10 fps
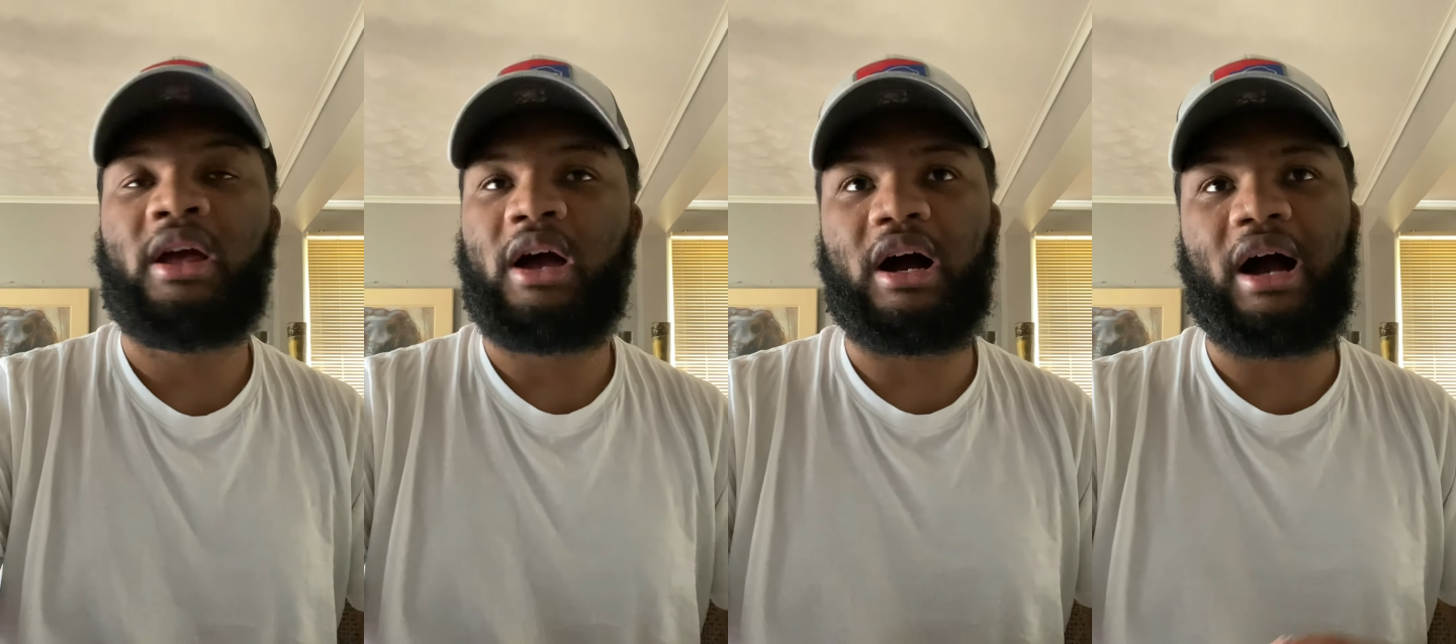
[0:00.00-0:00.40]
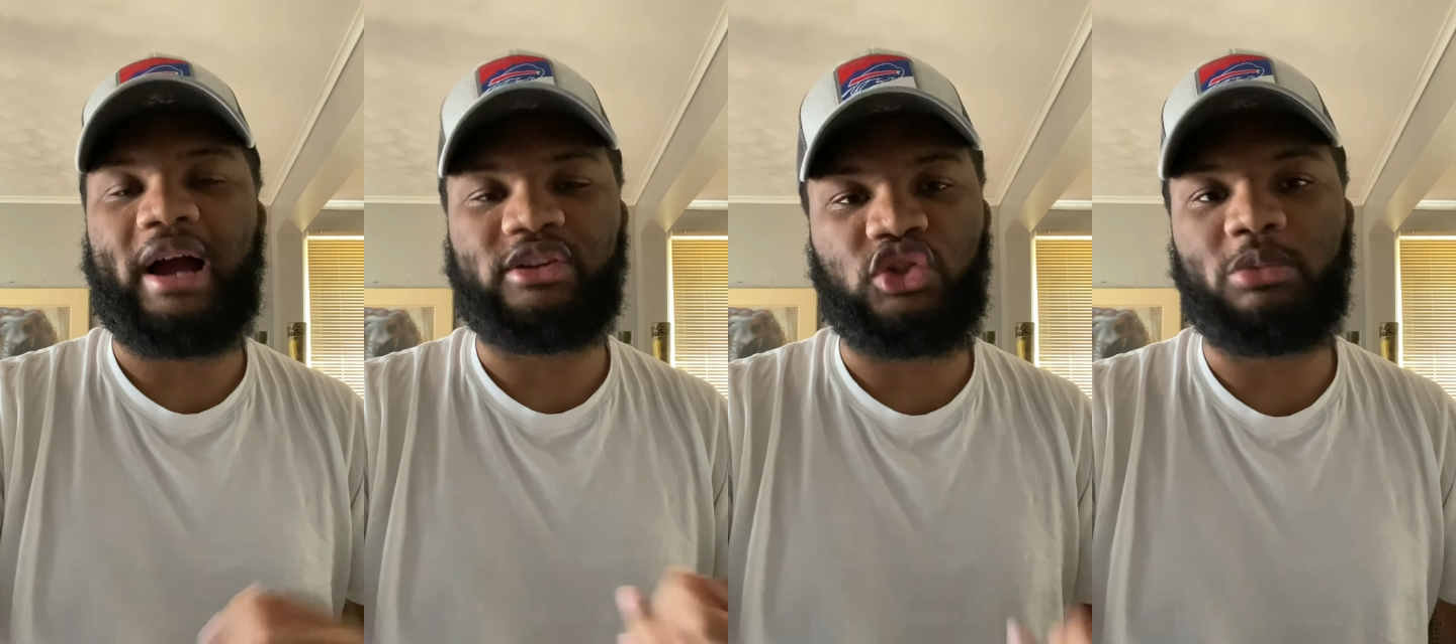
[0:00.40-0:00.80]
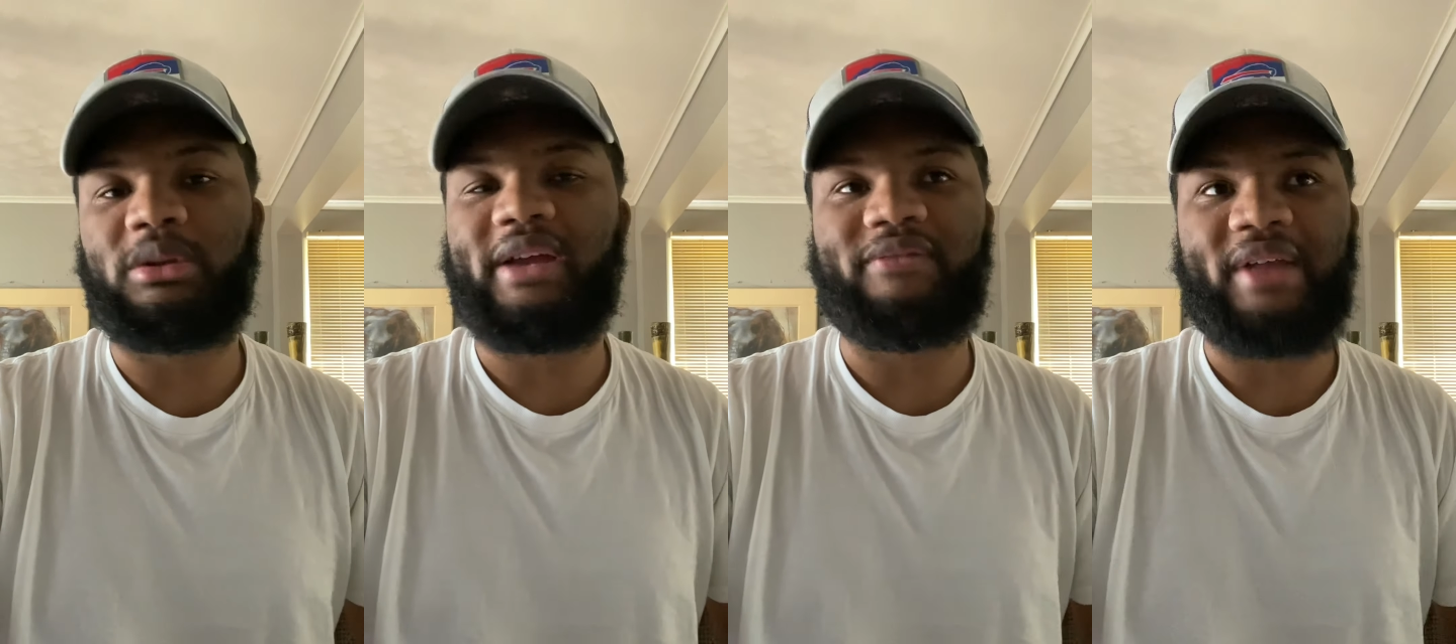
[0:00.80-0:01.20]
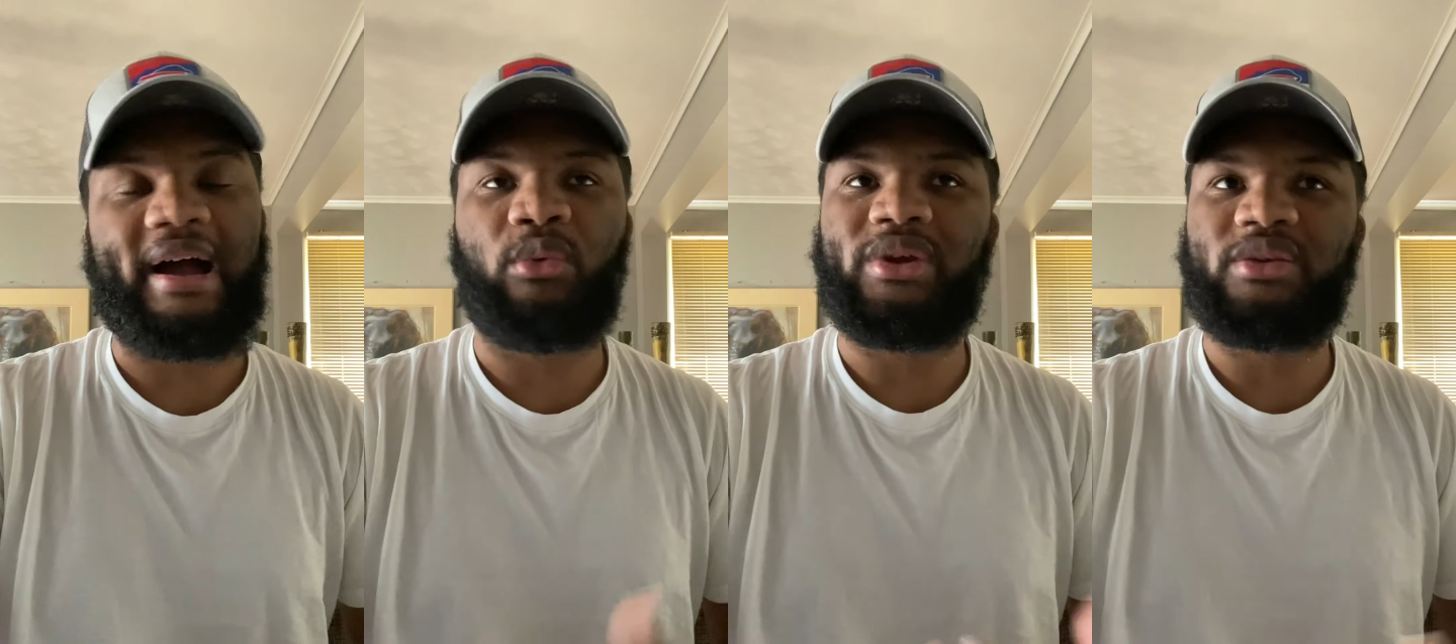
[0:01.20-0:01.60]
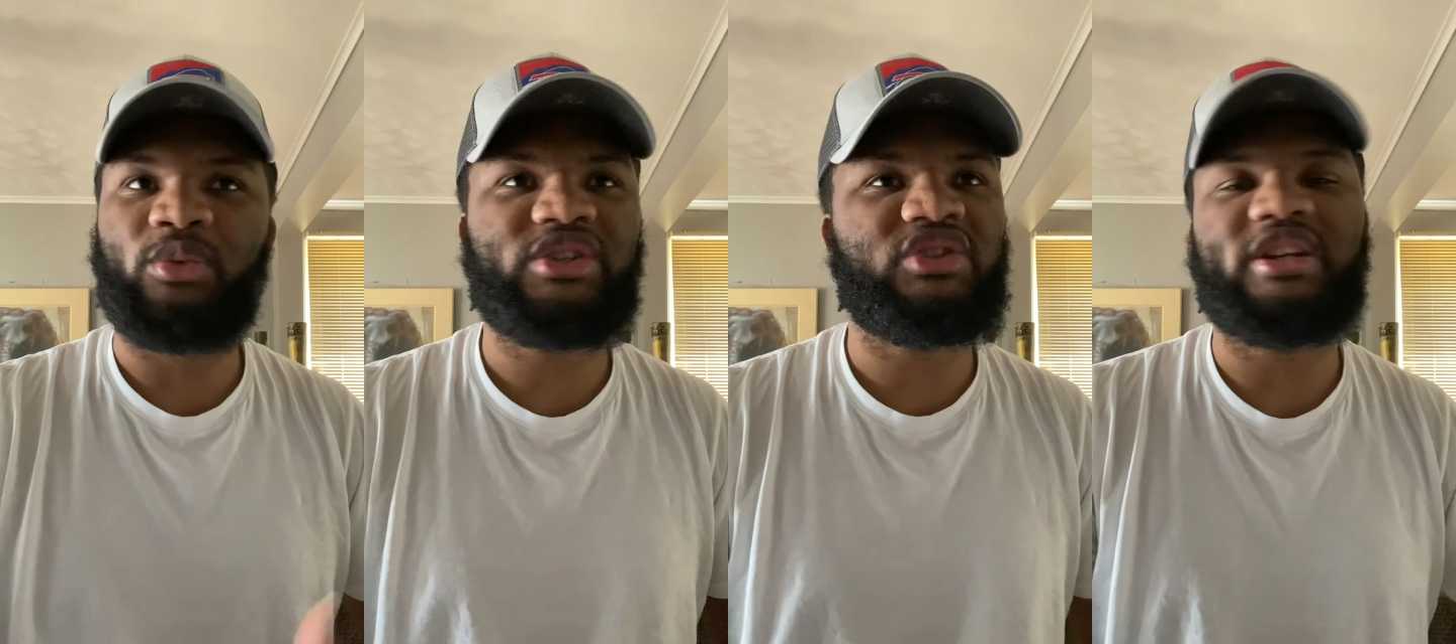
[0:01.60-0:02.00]
Uh, I do believe now we,
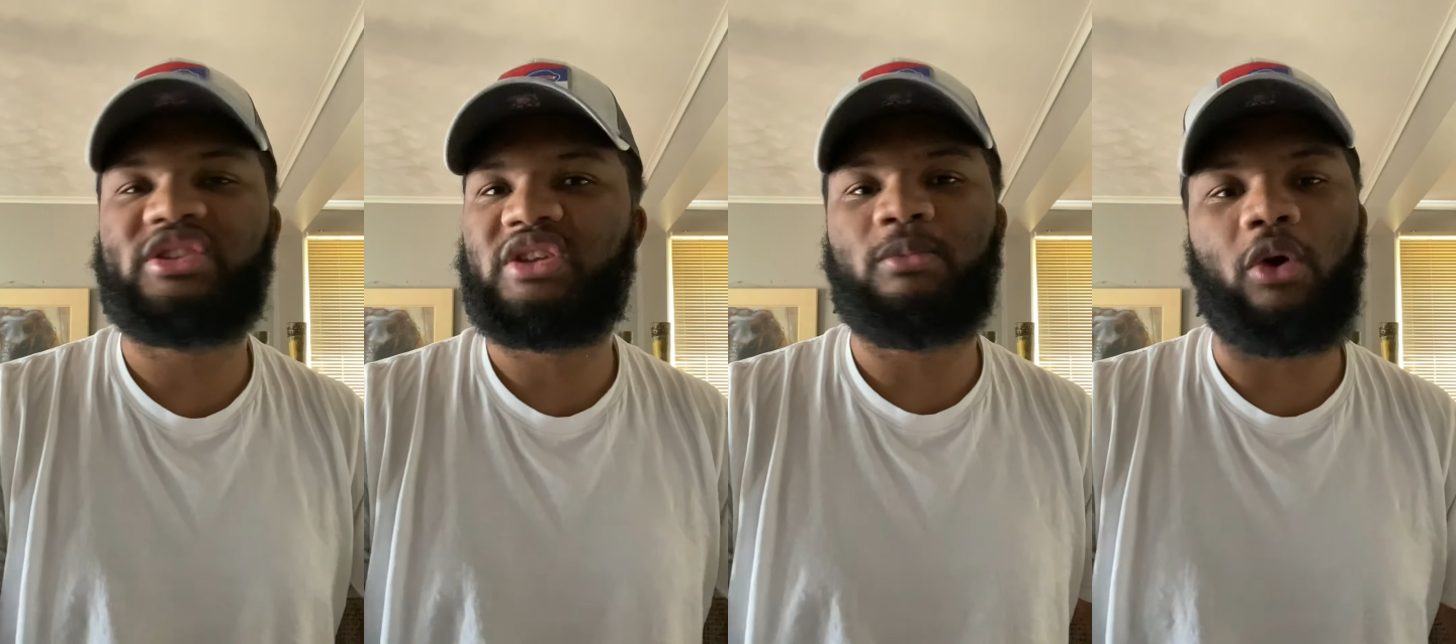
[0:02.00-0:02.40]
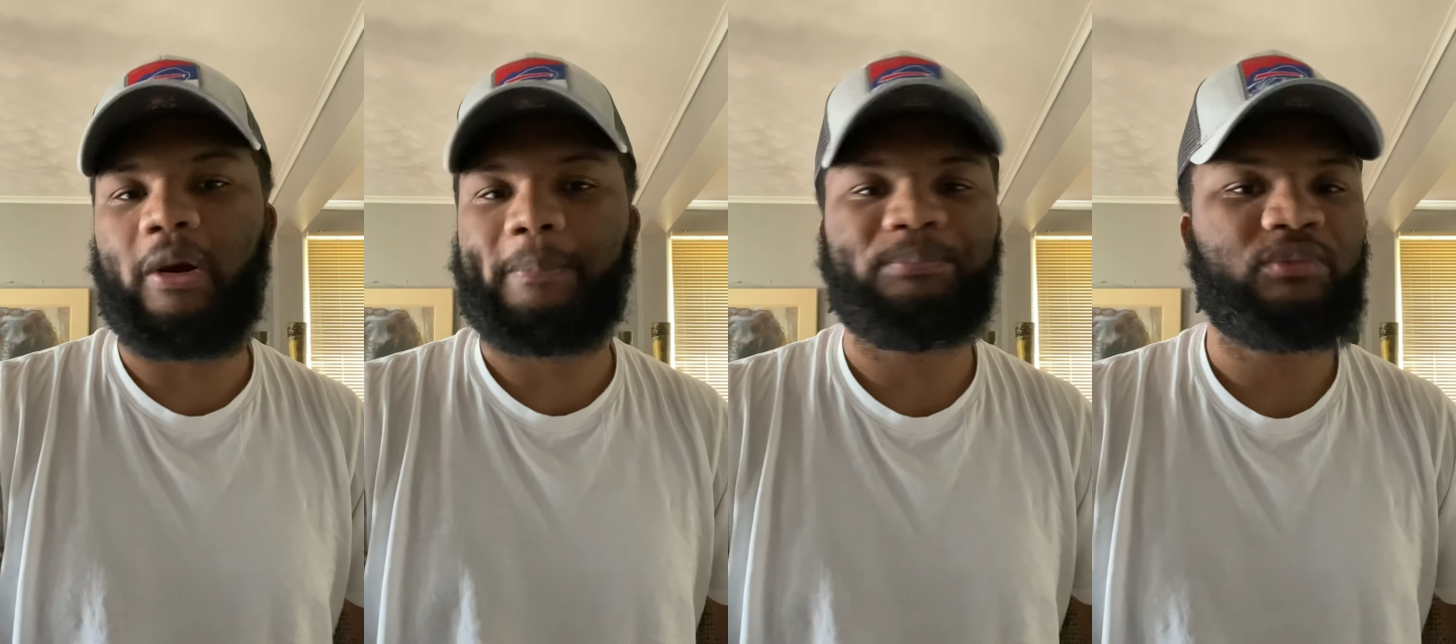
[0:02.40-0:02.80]
we just need to see more.